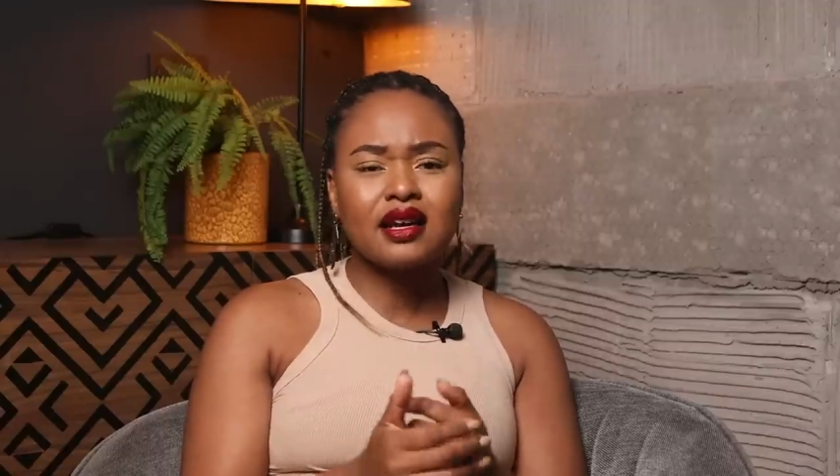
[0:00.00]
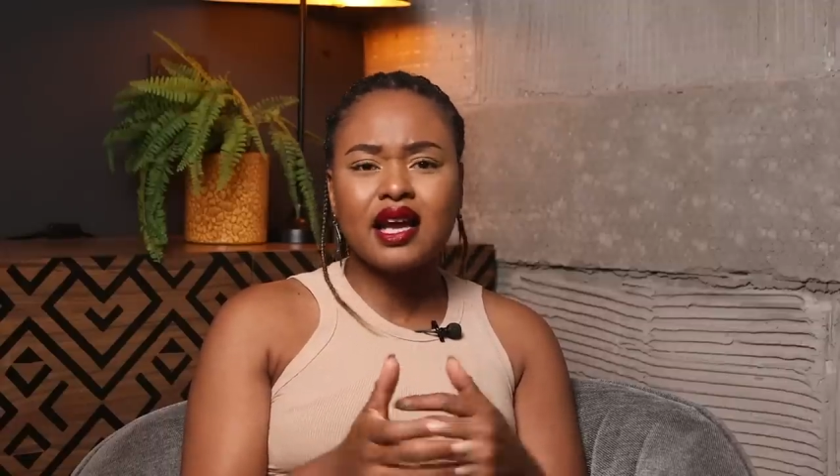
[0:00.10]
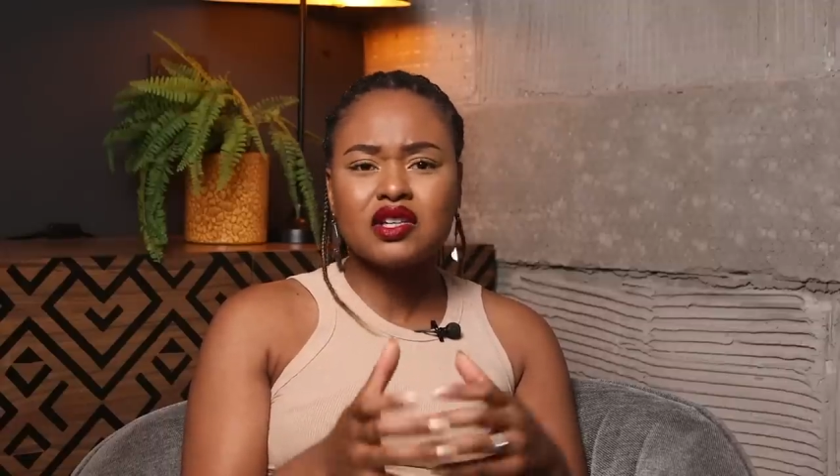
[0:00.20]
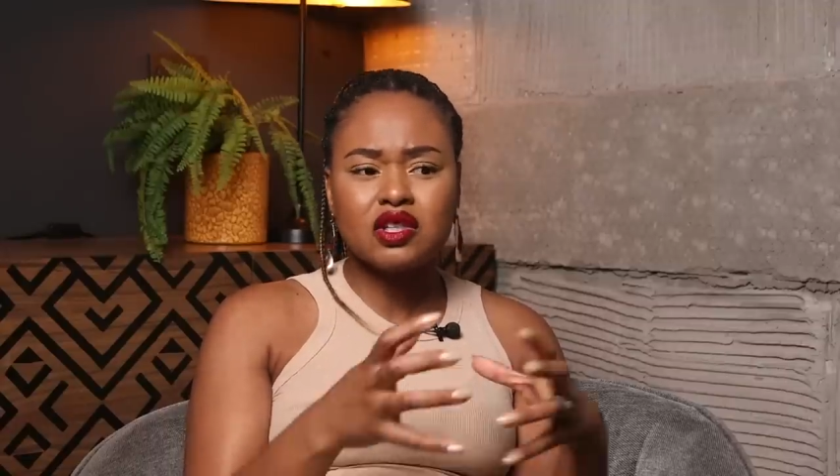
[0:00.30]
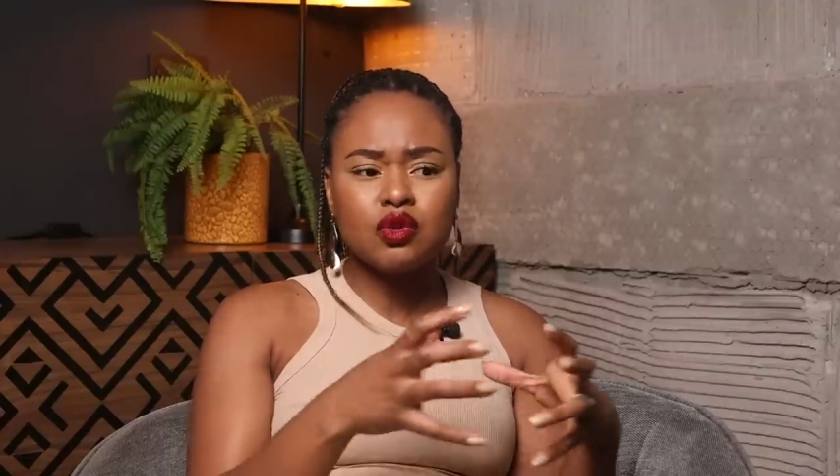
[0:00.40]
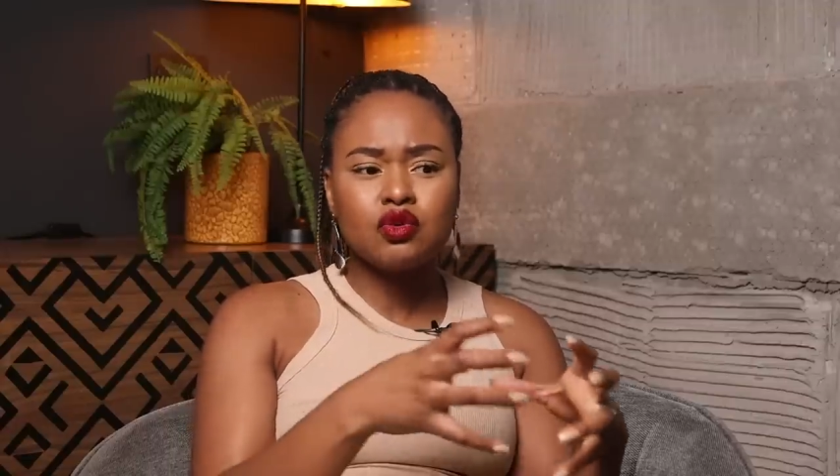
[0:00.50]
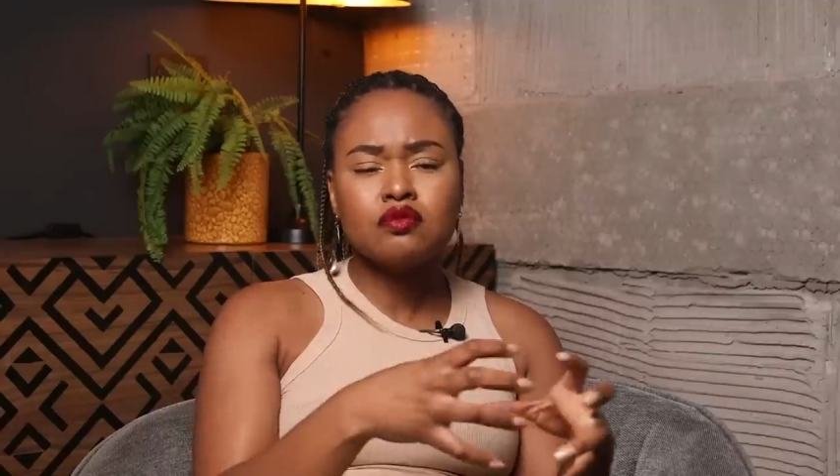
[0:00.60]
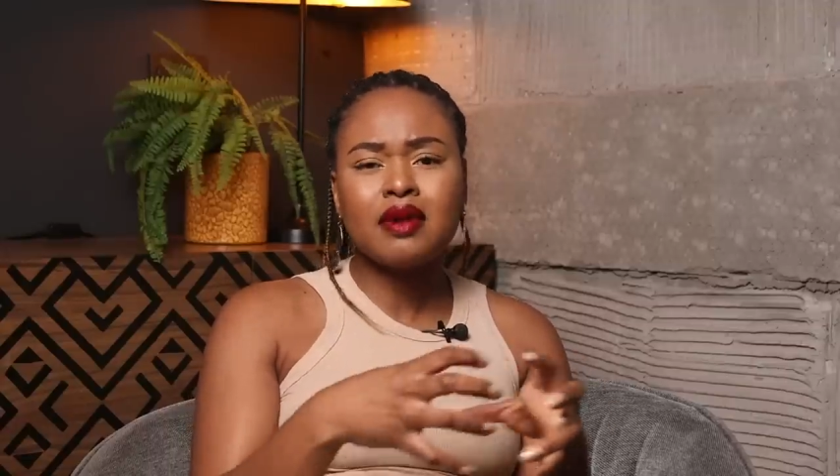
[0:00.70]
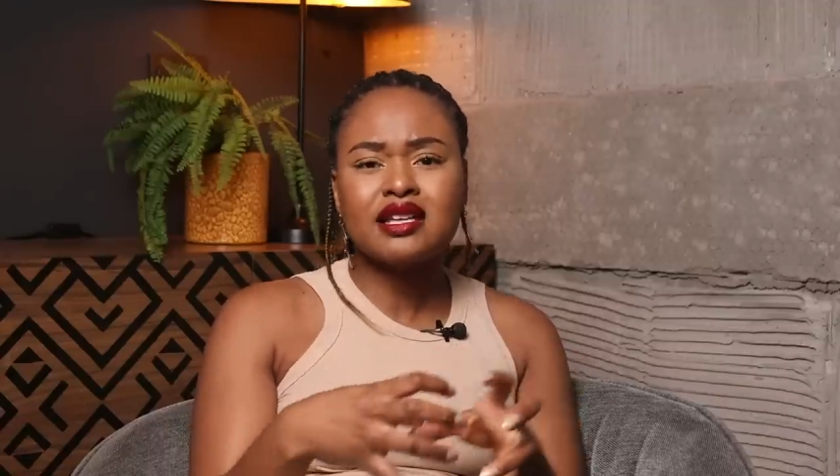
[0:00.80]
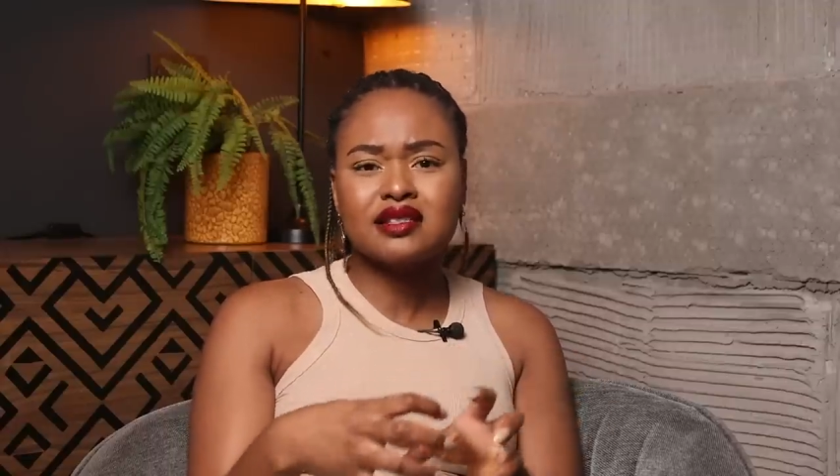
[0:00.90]
actually use
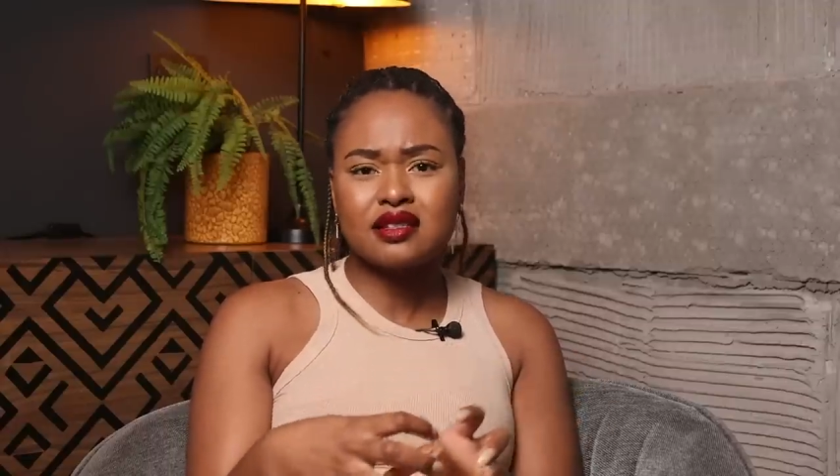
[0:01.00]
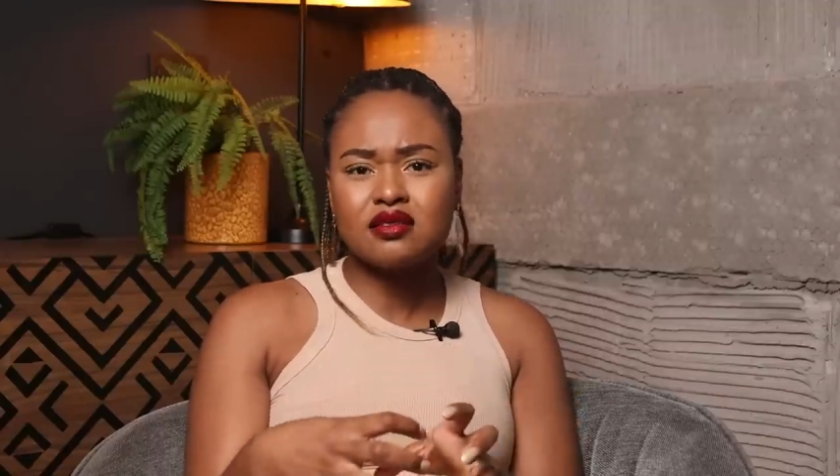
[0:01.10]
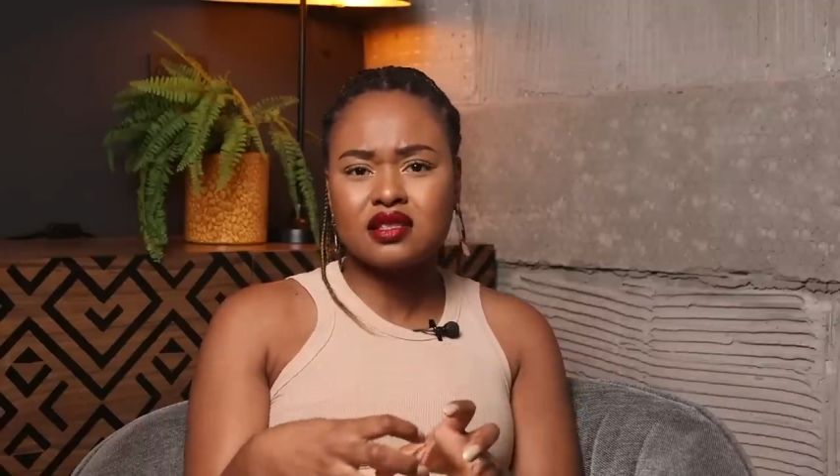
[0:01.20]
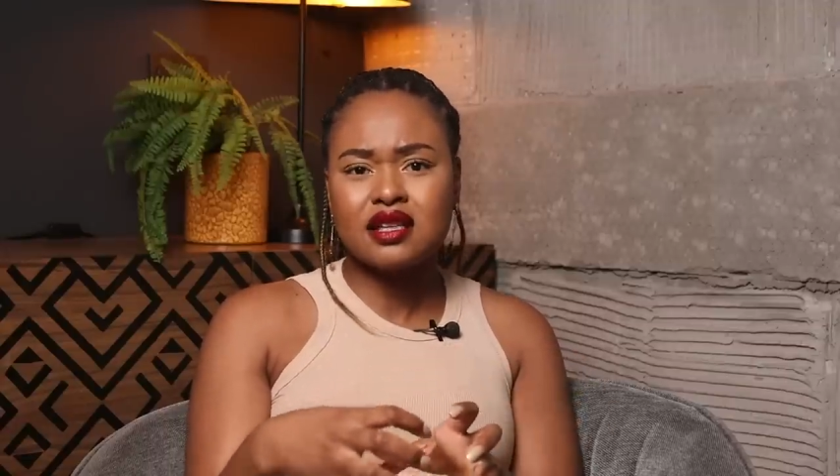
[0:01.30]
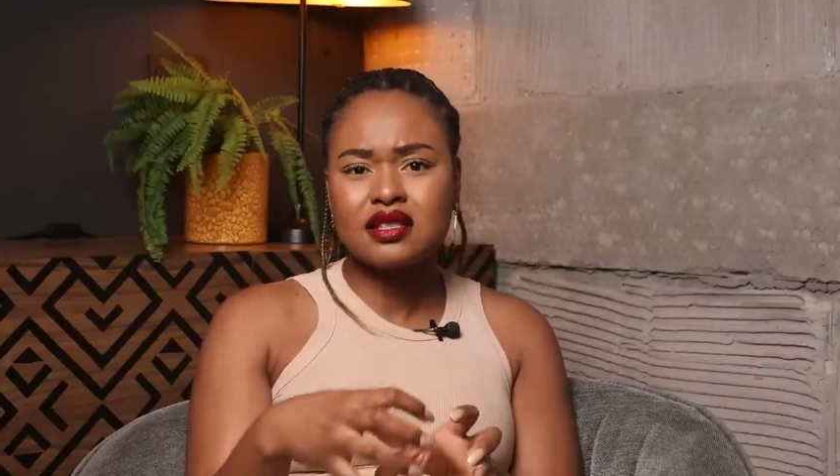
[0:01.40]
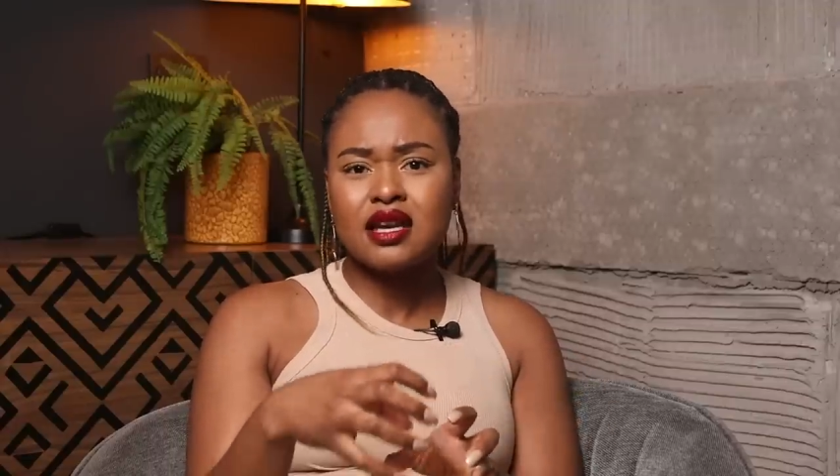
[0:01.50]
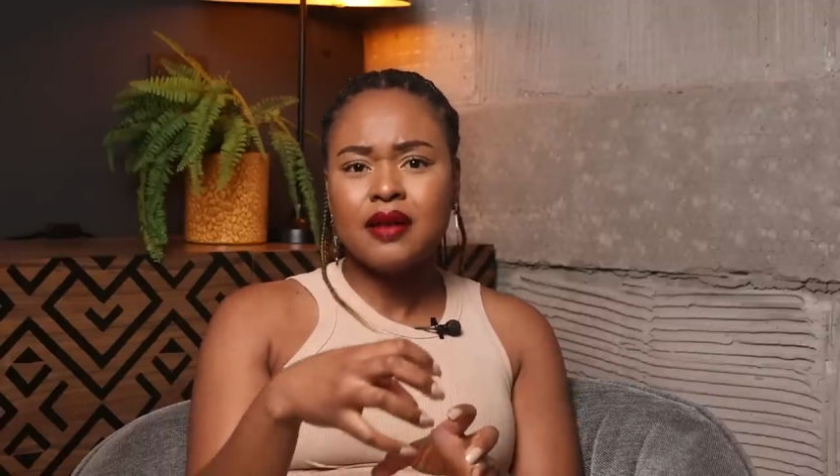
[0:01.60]
my skill set?